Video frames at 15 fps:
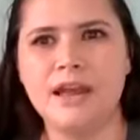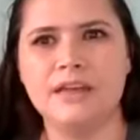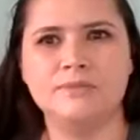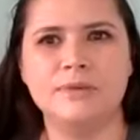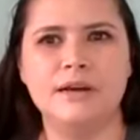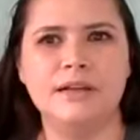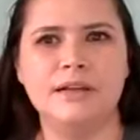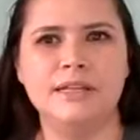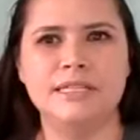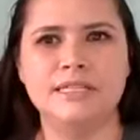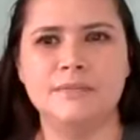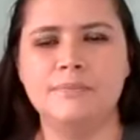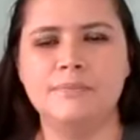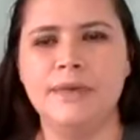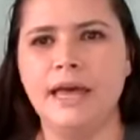as well
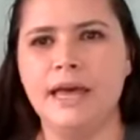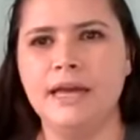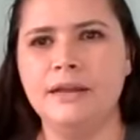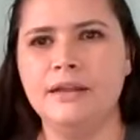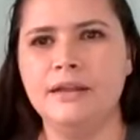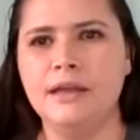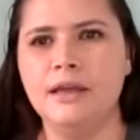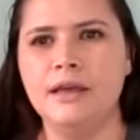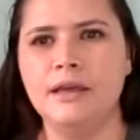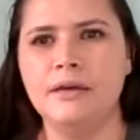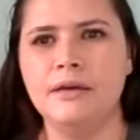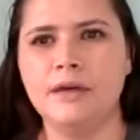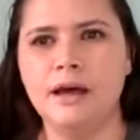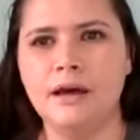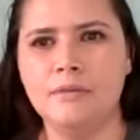as a pen,
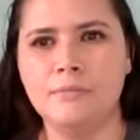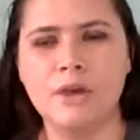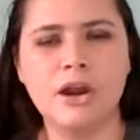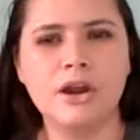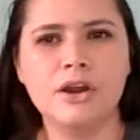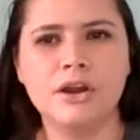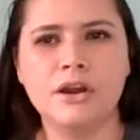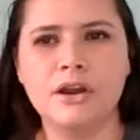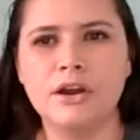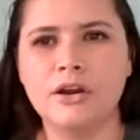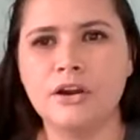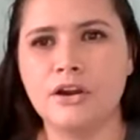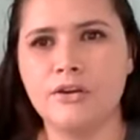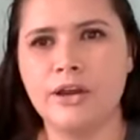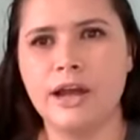marker,
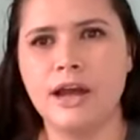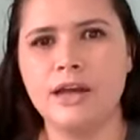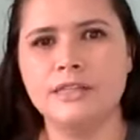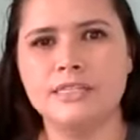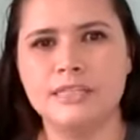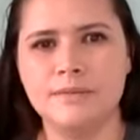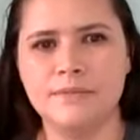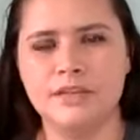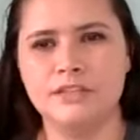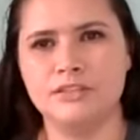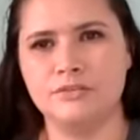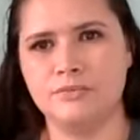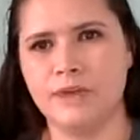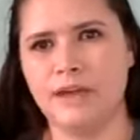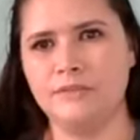or crayon, something
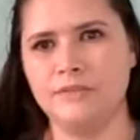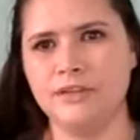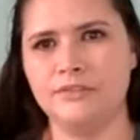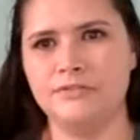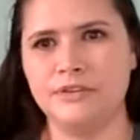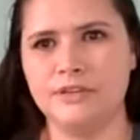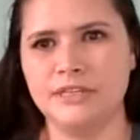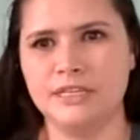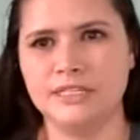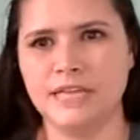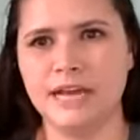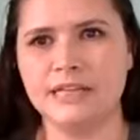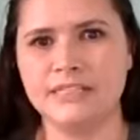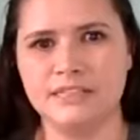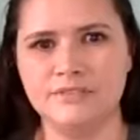to write with for this
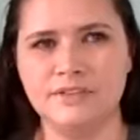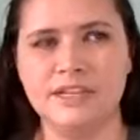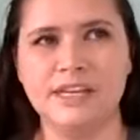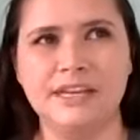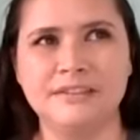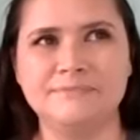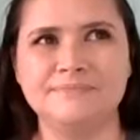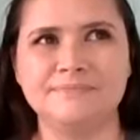activity.